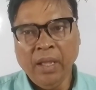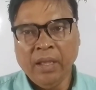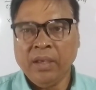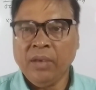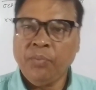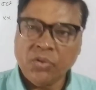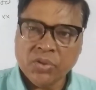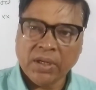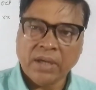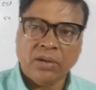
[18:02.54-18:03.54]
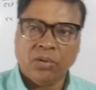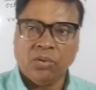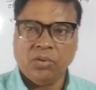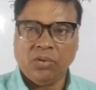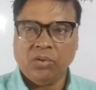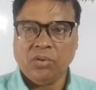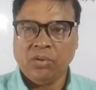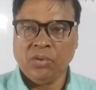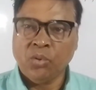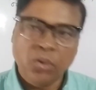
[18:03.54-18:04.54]
If you start to
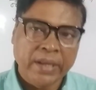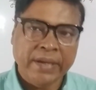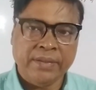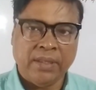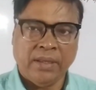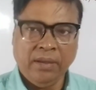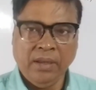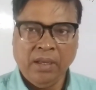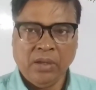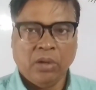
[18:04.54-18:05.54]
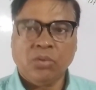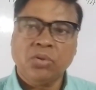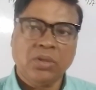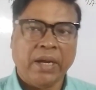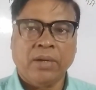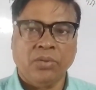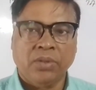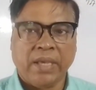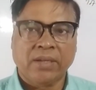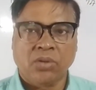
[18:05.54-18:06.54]
do anything, you have to start with
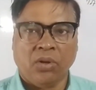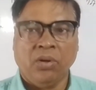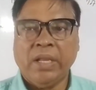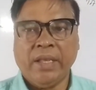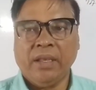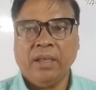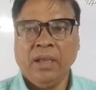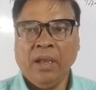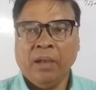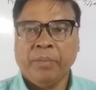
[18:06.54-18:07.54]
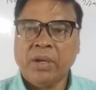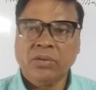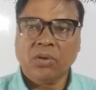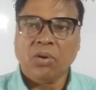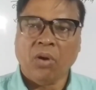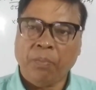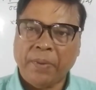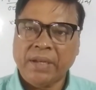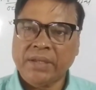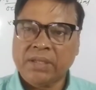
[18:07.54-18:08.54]
cash only. Because
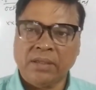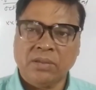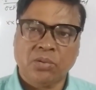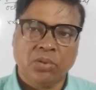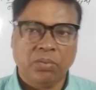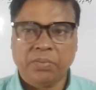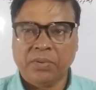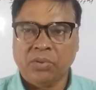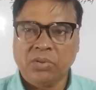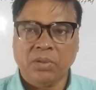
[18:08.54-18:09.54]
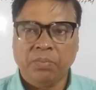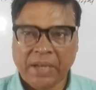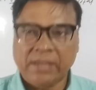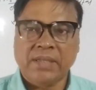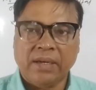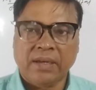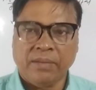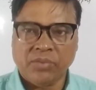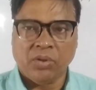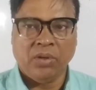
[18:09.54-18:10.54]
operations to, this is financial
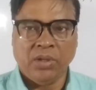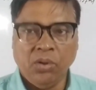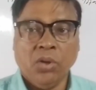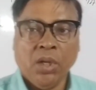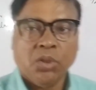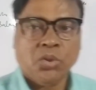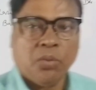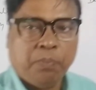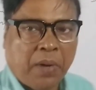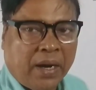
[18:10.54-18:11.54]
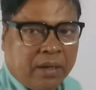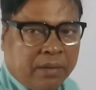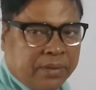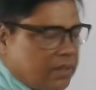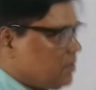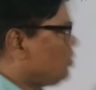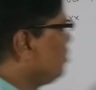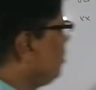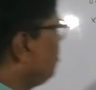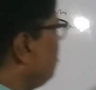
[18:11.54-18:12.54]
terms only, no? So fund basis it
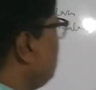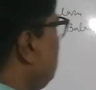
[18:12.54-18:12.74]
will go.